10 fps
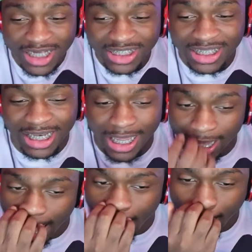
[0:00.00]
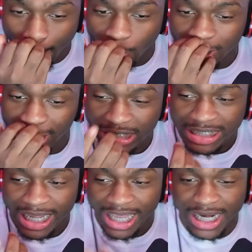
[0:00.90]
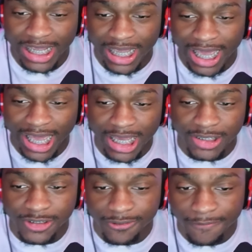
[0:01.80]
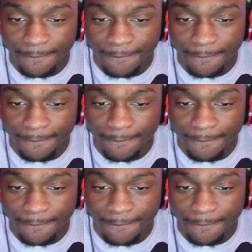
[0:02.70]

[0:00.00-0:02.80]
is it like, I, I don't think there's like any age